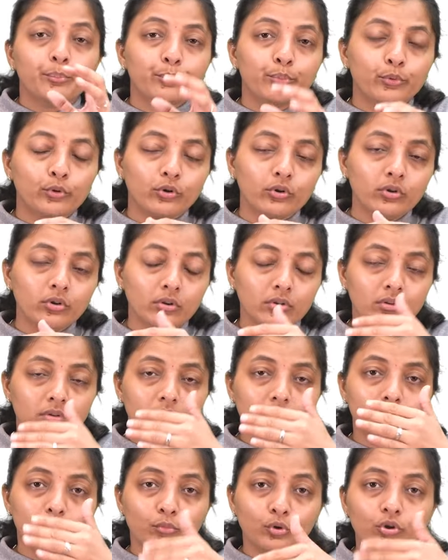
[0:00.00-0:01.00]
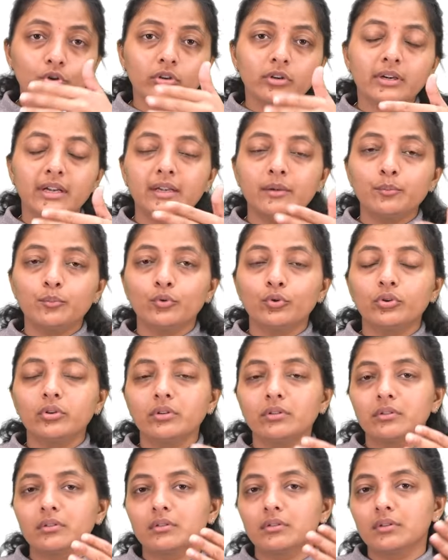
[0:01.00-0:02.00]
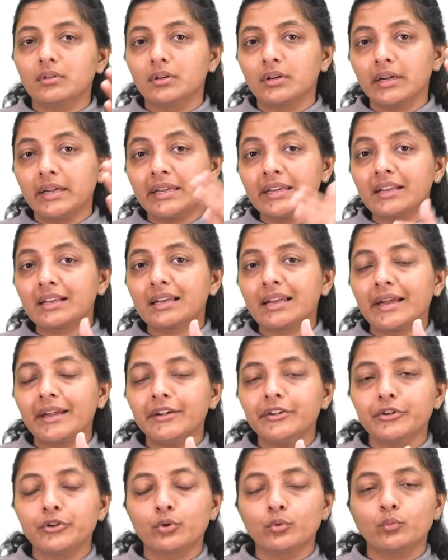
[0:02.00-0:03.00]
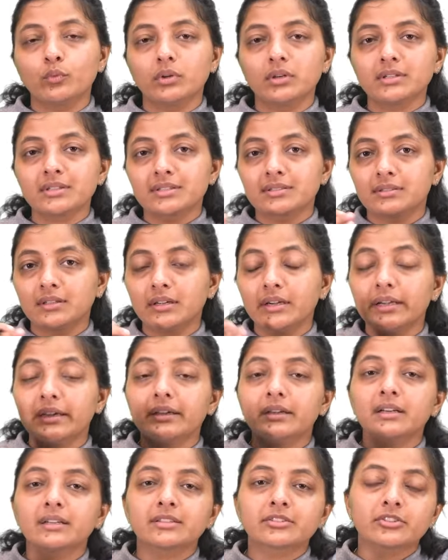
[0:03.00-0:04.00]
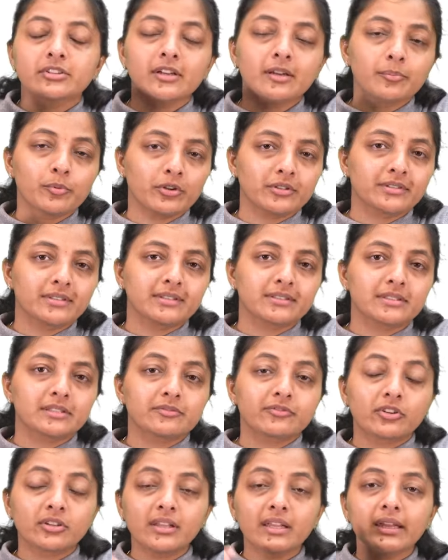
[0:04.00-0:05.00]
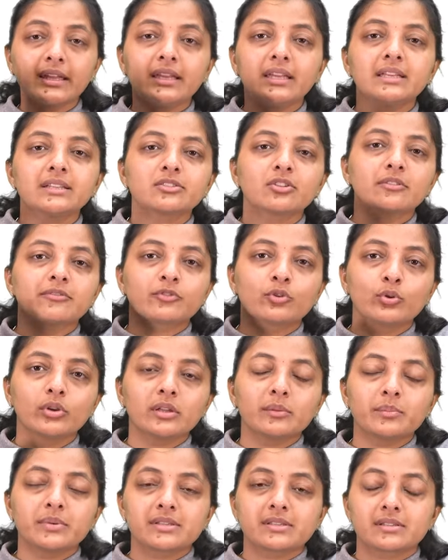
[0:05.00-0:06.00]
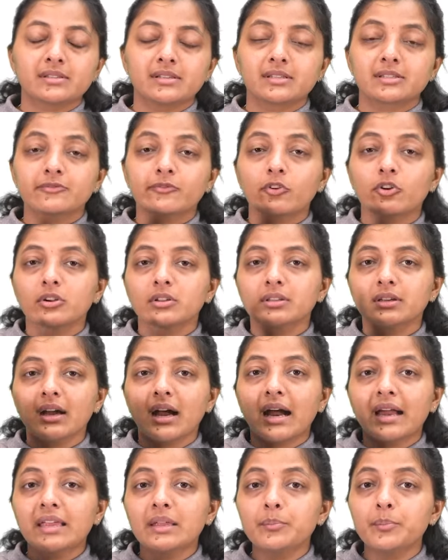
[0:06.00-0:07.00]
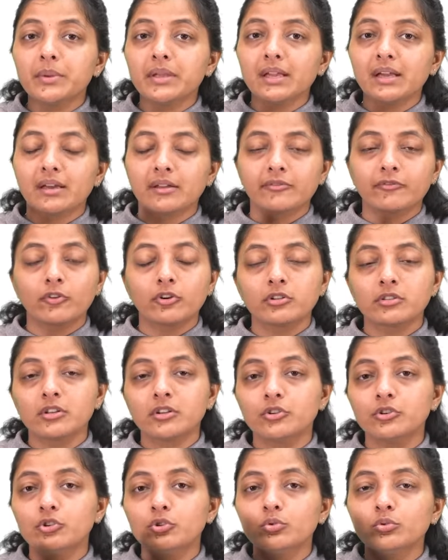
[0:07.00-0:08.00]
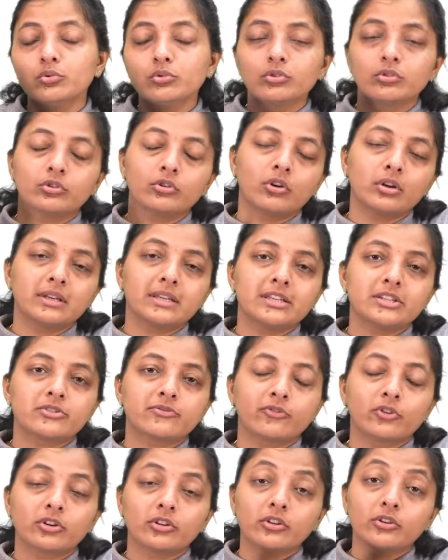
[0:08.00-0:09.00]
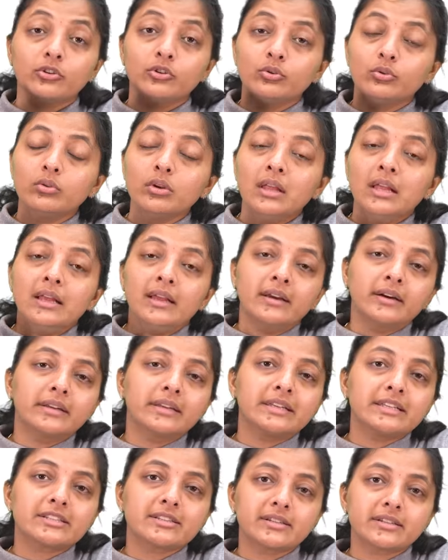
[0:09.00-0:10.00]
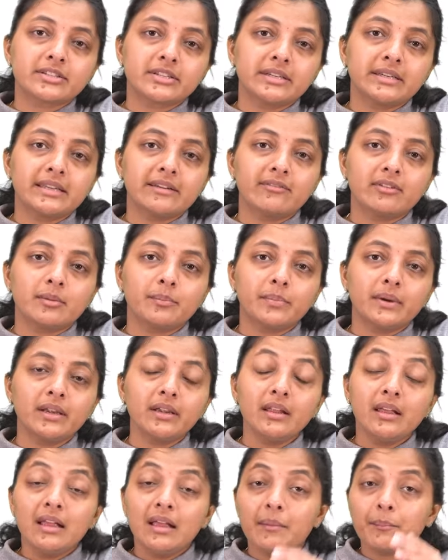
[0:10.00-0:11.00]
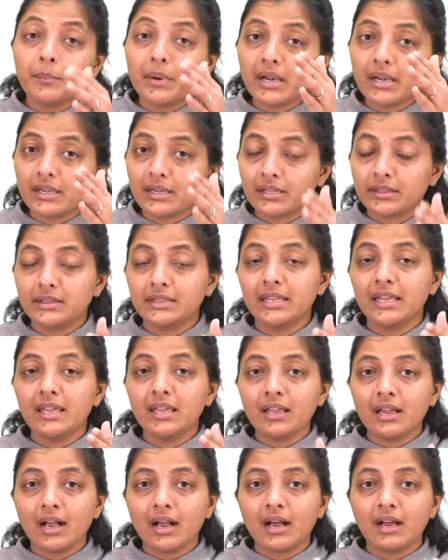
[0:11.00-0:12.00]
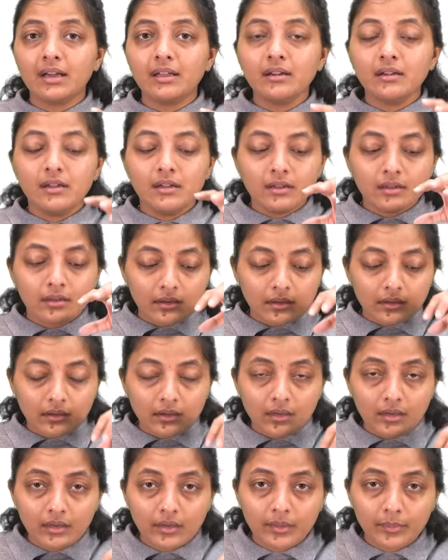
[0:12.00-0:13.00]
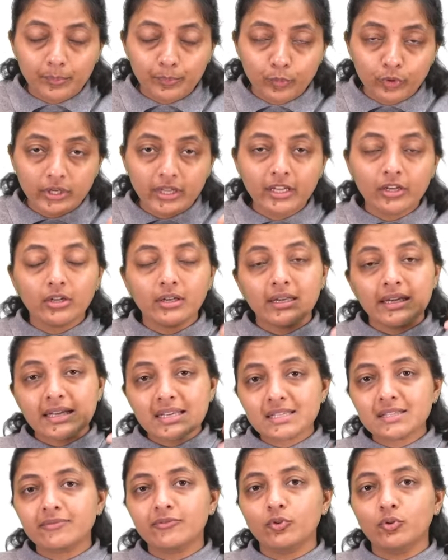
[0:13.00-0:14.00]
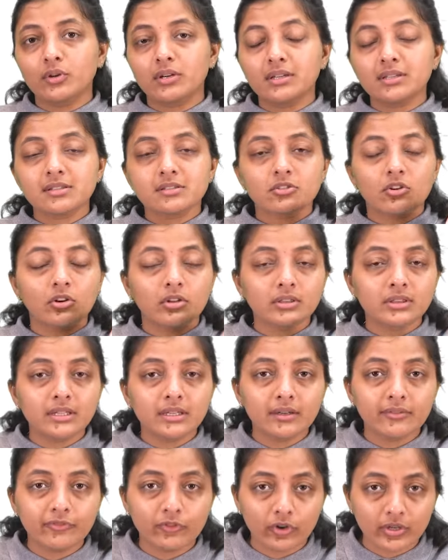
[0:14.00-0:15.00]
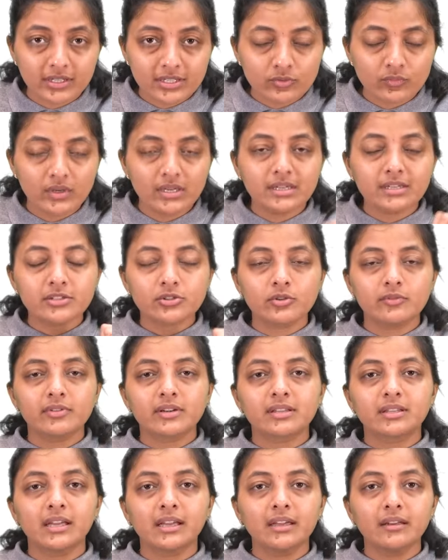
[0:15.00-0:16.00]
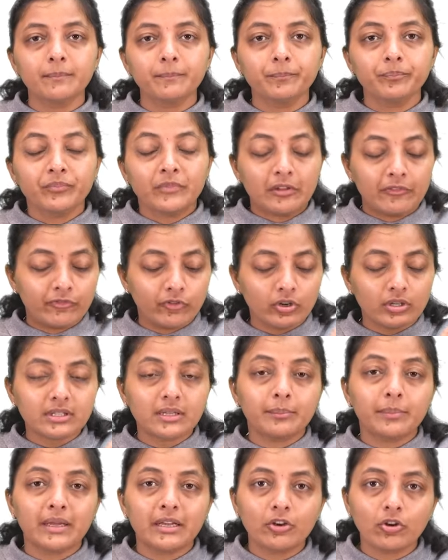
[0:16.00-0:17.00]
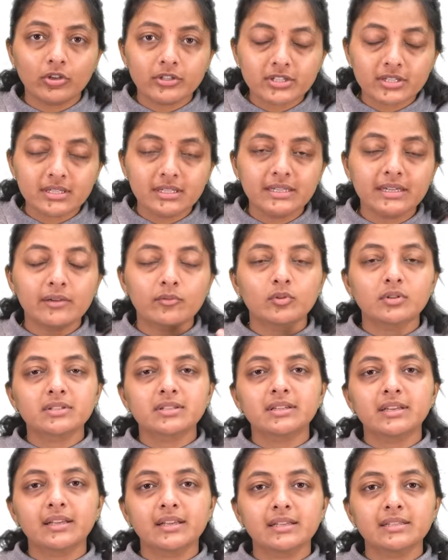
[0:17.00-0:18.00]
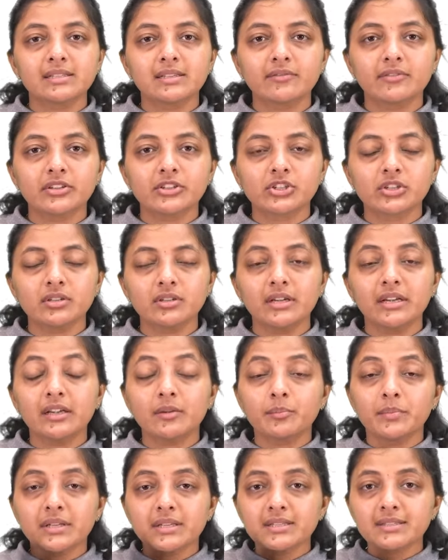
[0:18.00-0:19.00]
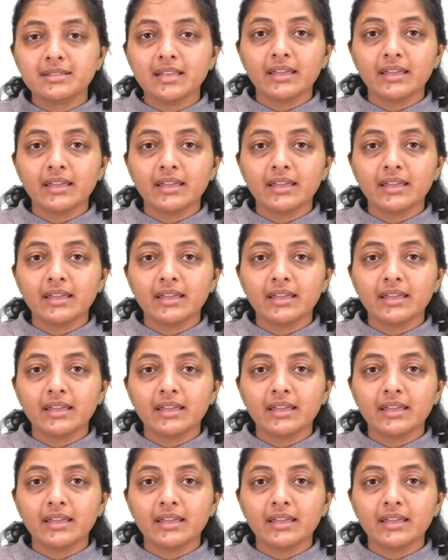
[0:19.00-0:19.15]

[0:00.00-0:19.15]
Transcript: pro more and more uh, inclined towards the industrial processes for the ease of doing business, for the I P R, for the new knowledge, for the new research and development. But they are uh, putting less focus on the forest dwellers over there for the biological diversity conservation. It means